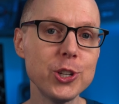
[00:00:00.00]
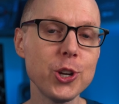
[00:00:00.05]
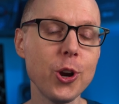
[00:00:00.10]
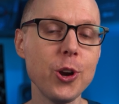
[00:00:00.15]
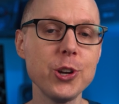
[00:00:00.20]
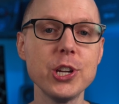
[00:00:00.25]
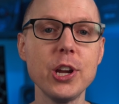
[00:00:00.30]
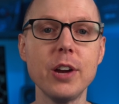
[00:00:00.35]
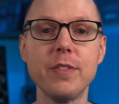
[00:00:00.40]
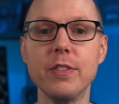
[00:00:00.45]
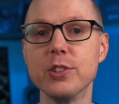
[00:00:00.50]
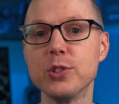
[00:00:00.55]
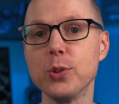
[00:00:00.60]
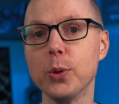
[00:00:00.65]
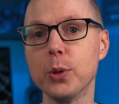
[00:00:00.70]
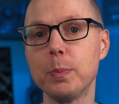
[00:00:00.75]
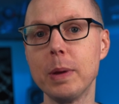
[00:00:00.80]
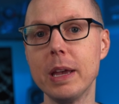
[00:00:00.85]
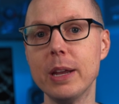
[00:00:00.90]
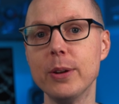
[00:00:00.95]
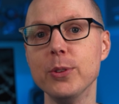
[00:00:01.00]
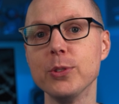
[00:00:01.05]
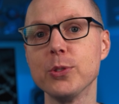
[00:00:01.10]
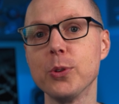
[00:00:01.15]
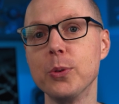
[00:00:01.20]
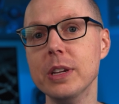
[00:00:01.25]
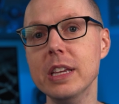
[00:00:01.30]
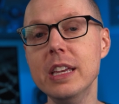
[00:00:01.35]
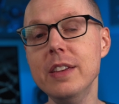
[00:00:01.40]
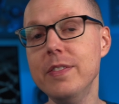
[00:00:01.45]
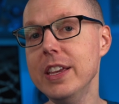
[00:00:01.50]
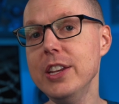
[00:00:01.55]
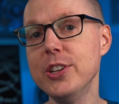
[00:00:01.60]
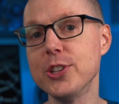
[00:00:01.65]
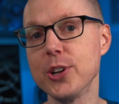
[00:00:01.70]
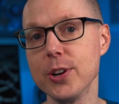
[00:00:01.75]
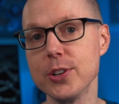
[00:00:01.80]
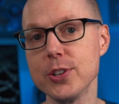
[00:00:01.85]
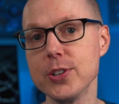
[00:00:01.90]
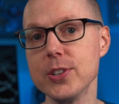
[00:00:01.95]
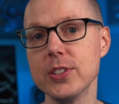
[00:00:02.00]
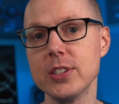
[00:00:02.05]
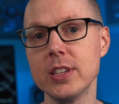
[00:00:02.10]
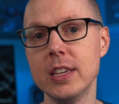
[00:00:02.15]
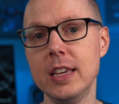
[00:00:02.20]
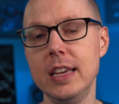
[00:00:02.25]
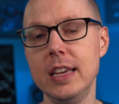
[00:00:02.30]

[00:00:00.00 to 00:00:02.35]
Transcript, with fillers: charging off of solar panels or EV chargers.